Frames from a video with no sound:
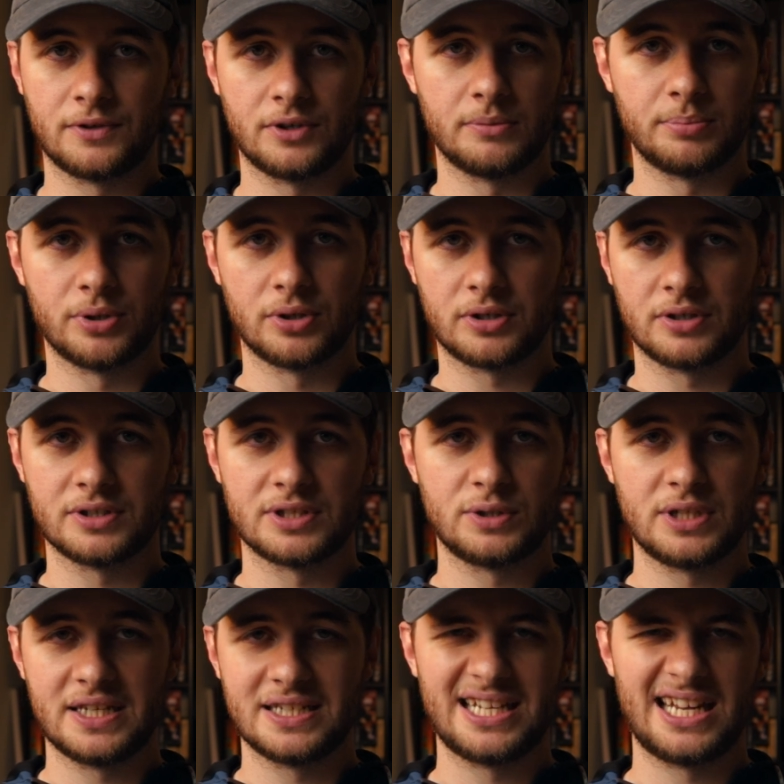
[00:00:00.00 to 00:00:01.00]
for a book or
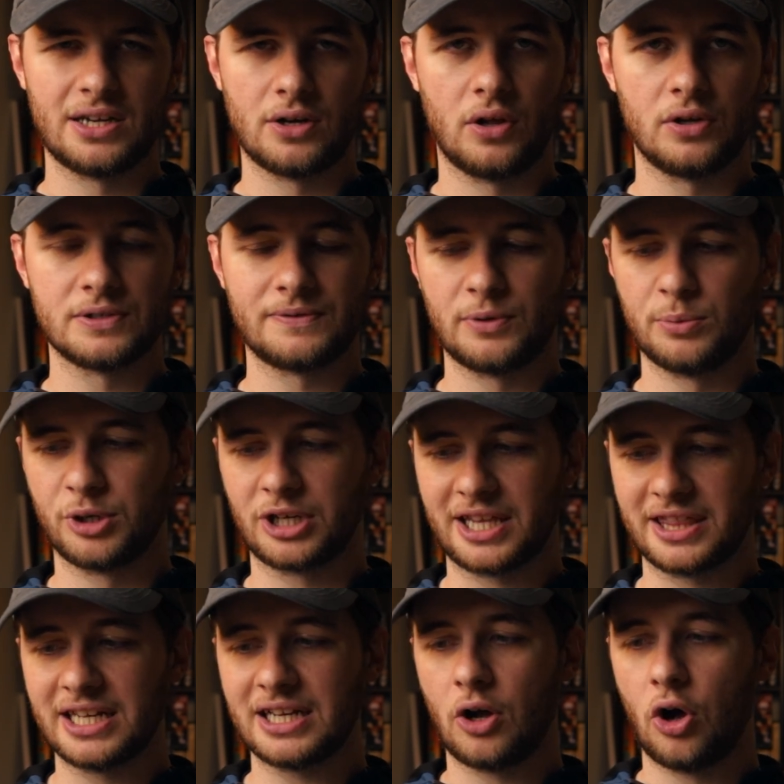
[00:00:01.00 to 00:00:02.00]
$10 for a book.
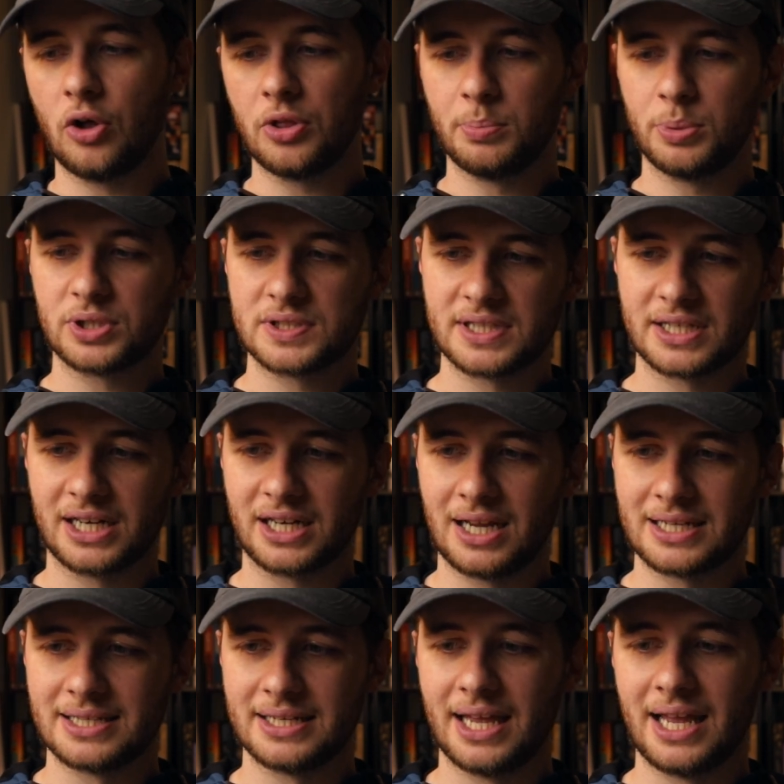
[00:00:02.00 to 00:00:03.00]
I think all the books that I
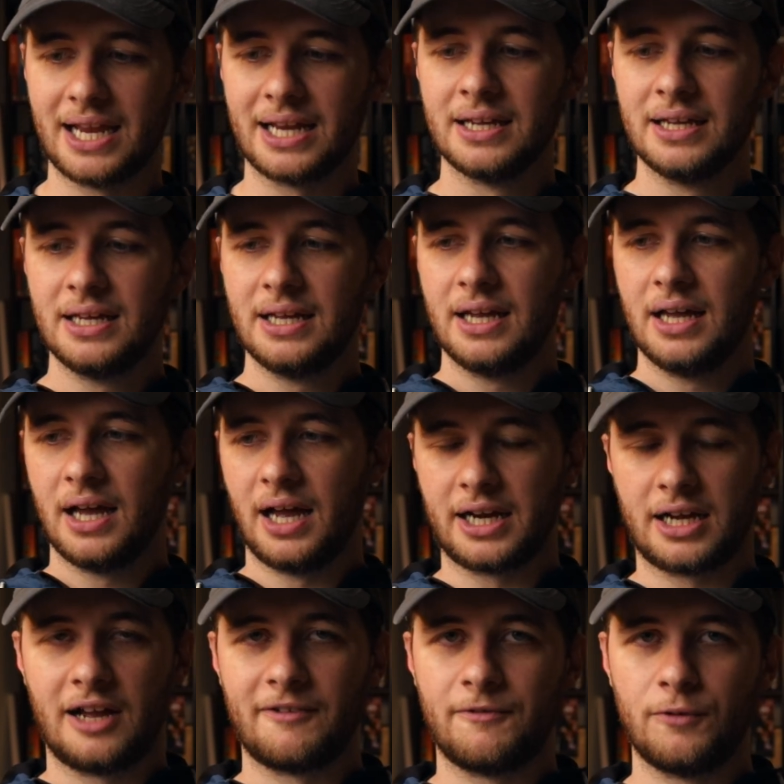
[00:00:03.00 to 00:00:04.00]
got today
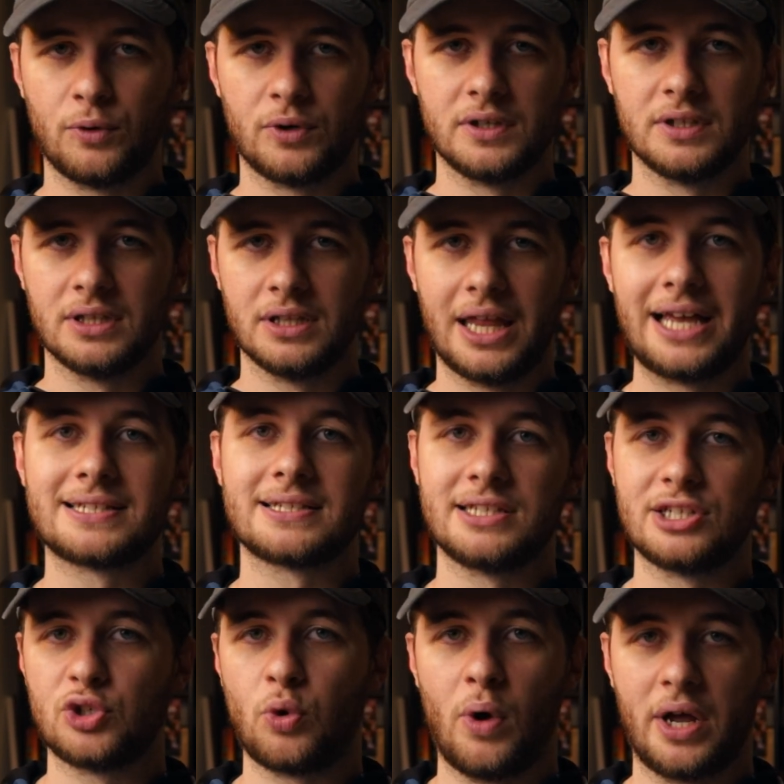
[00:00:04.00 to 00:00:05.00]
I got for less
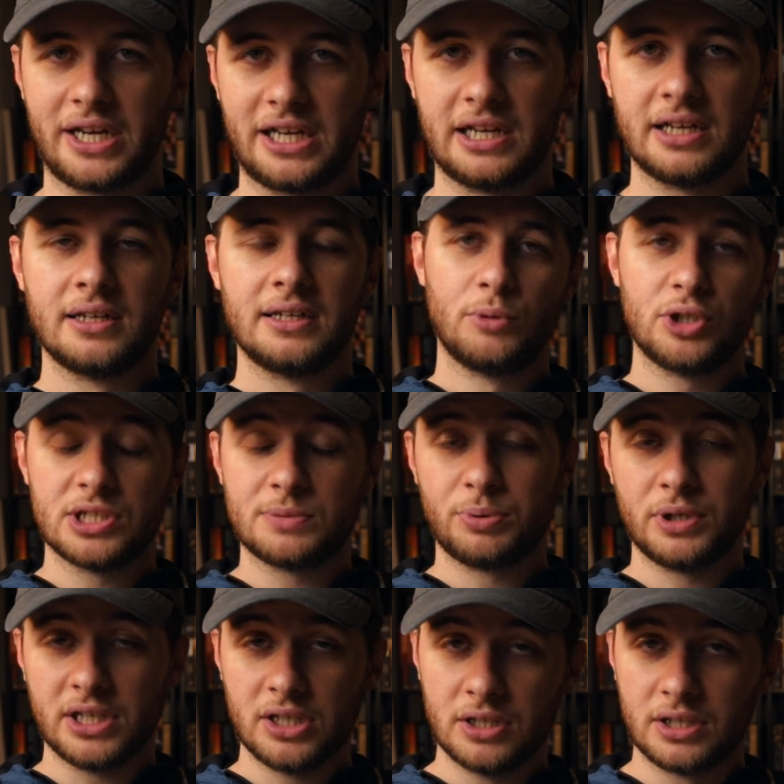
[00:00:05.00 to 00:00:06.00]
than 20, which is
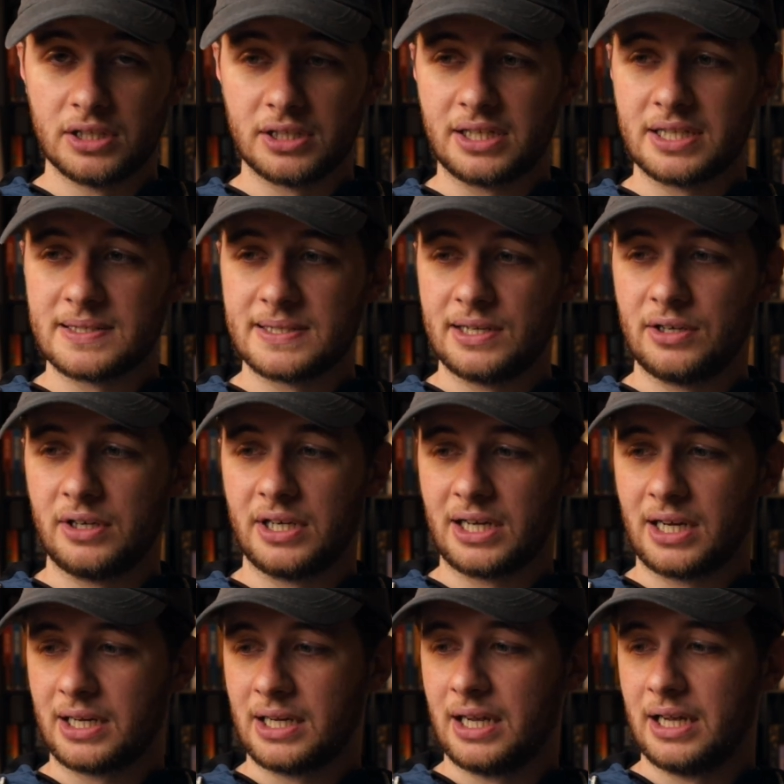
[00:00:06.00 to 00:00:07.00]
pretty good
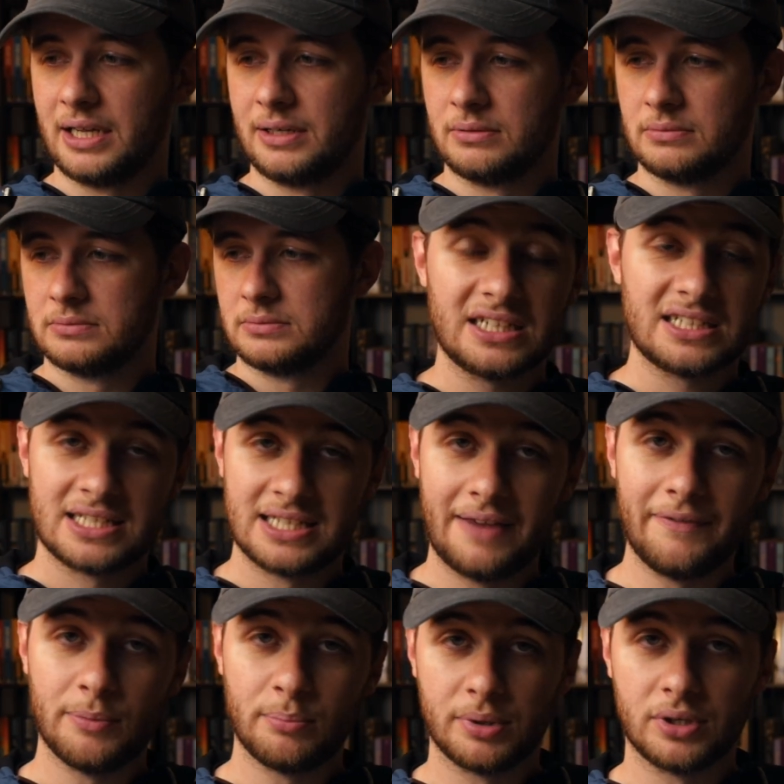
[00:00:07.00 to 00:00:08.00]
considering I got like
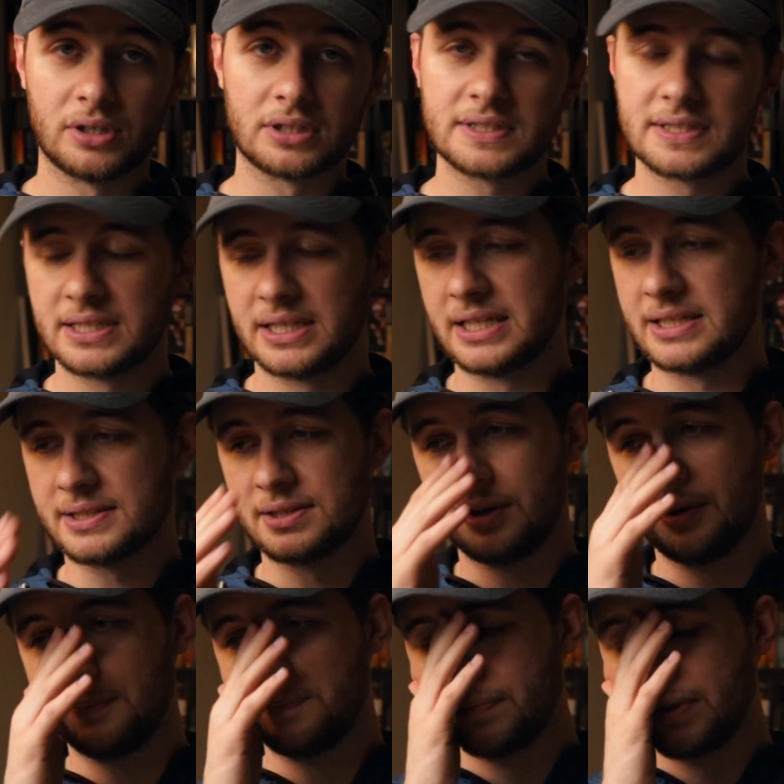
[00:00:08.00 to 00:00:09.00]
7 books. And
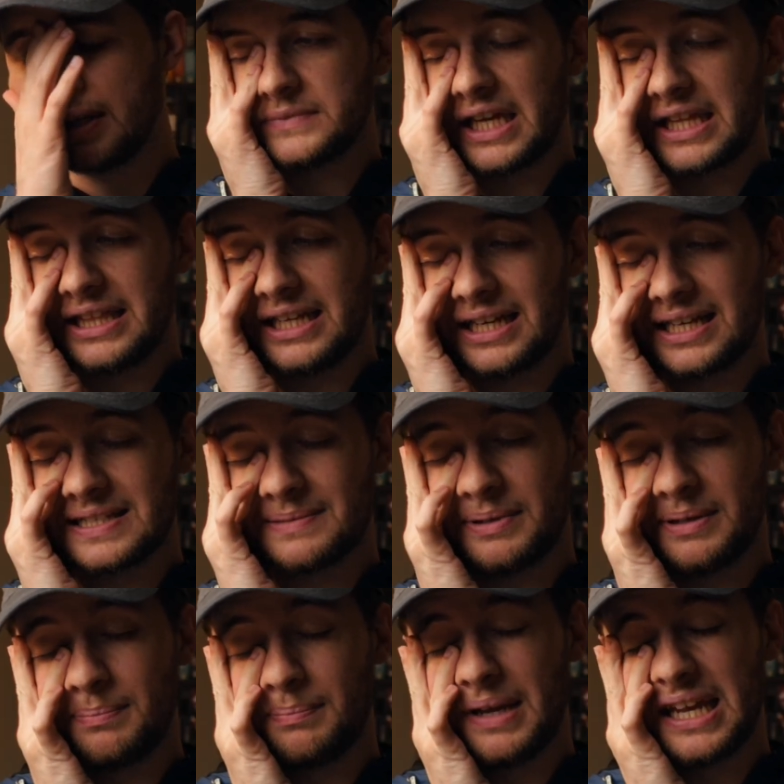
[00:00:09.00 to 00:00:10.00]
so I think I
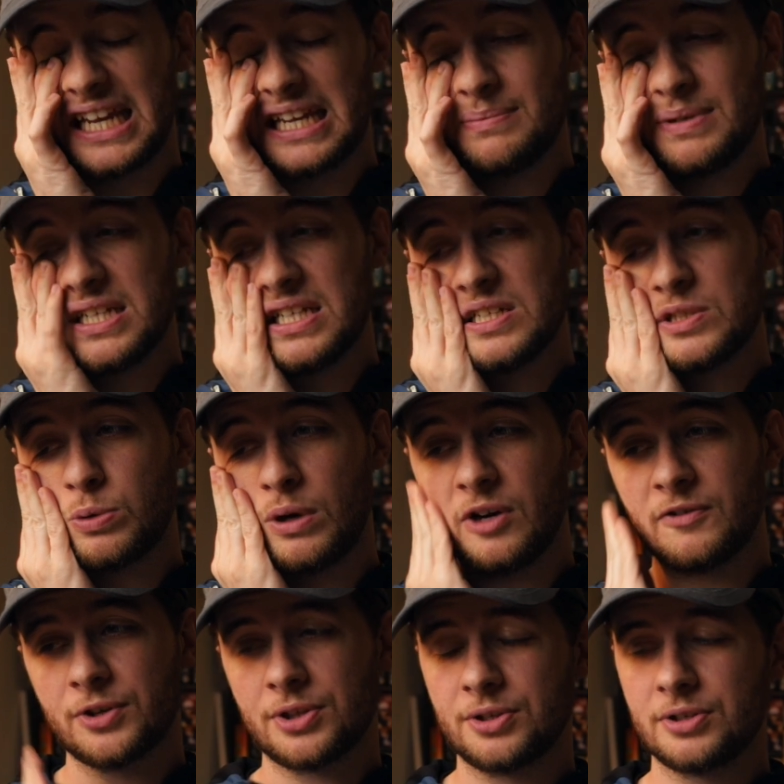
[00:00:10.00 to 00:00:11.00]
spent maybe
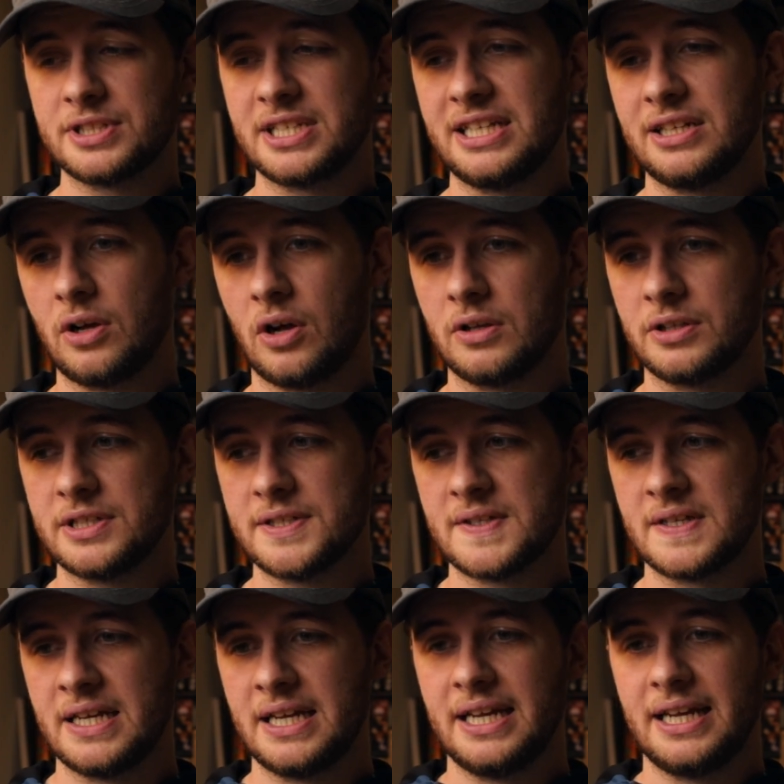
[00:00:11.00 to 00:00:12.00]
$12 or
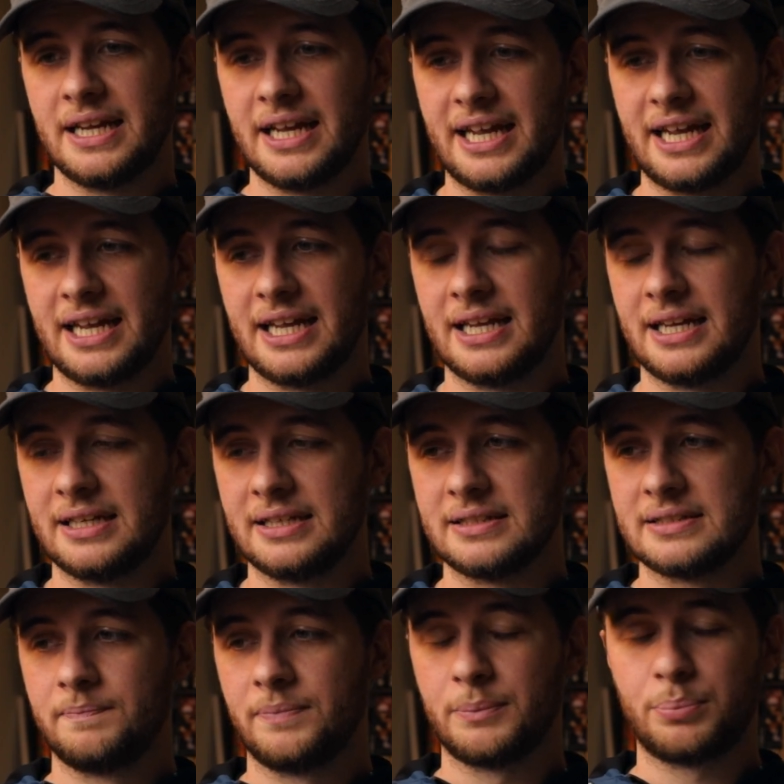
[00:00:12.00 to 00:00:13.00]
$13,
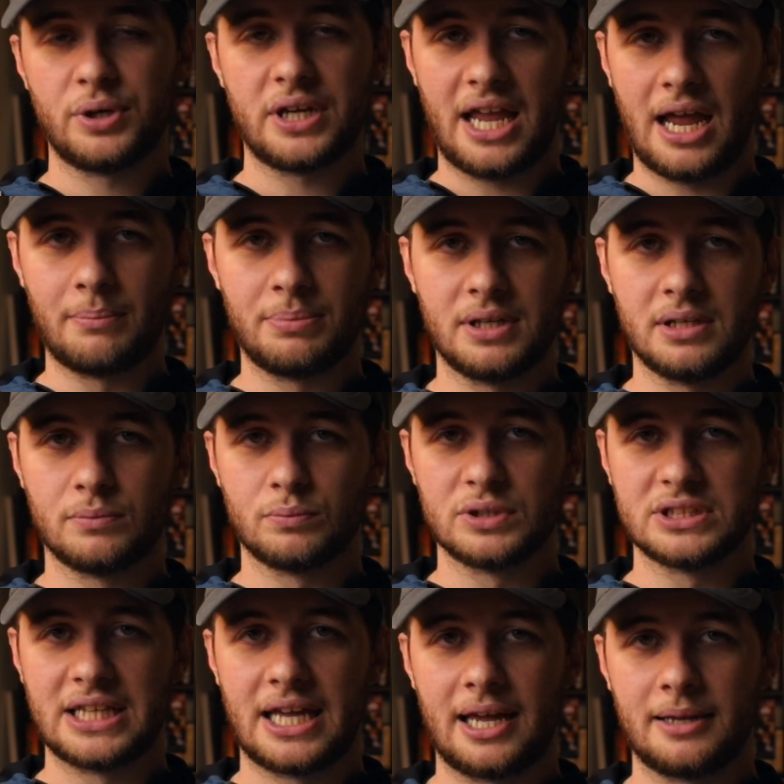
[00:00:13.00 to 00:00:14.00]
and I'm pretty happy
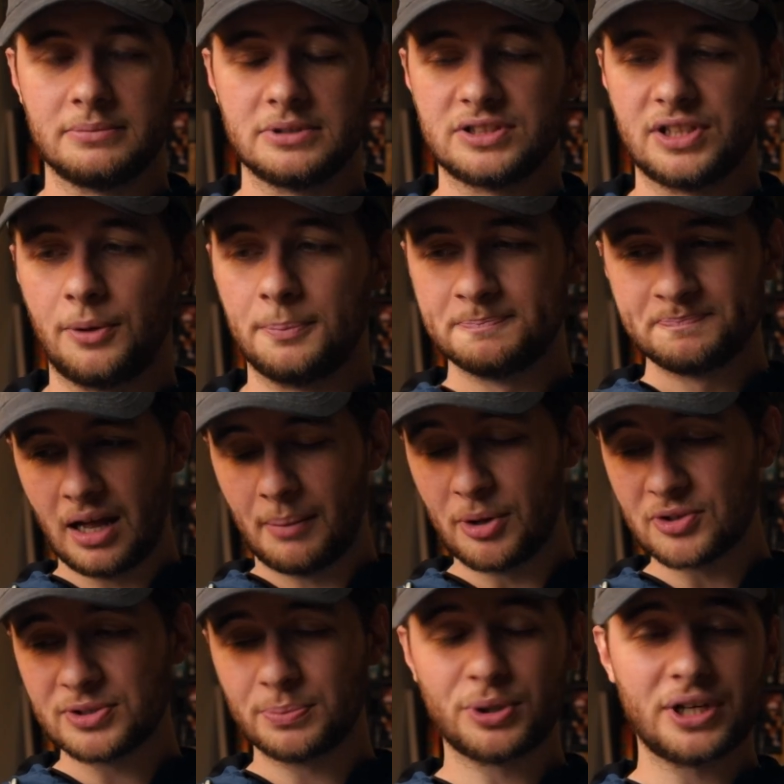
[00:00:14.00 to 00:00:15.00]
with that. And so I'm
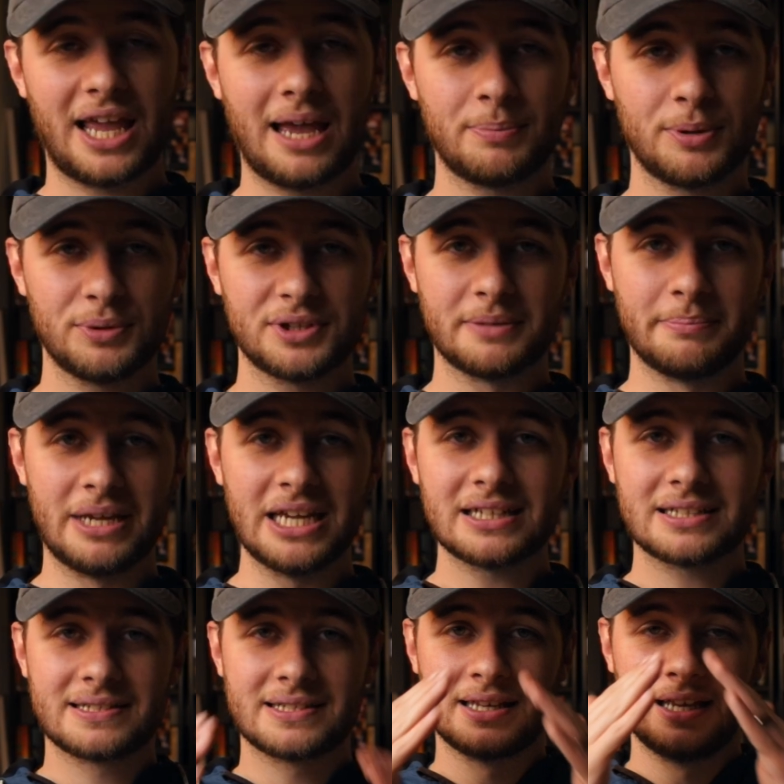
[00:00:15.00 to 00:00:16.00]
also pretty happy with the
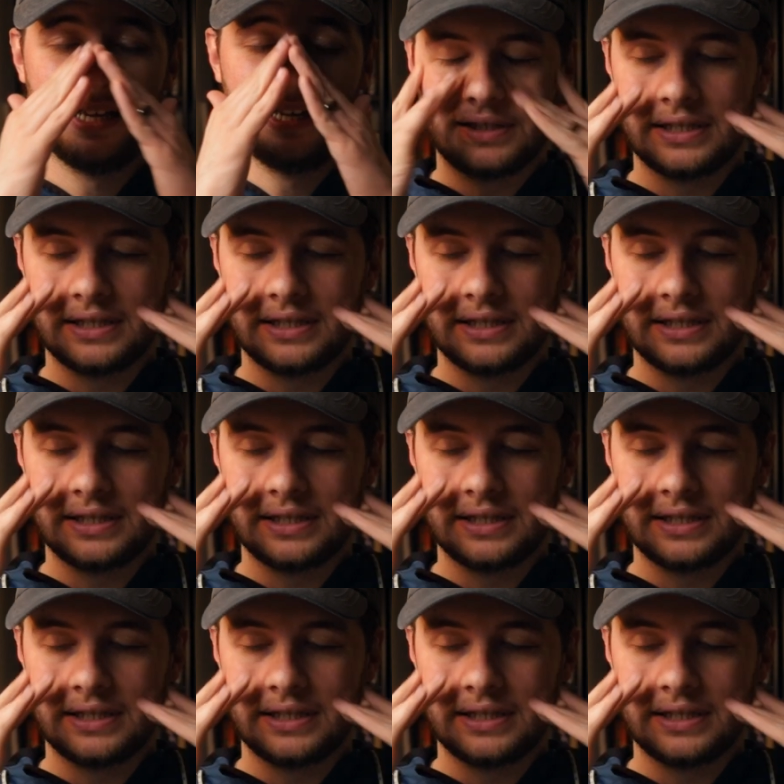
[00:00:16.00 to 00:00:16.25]
mix.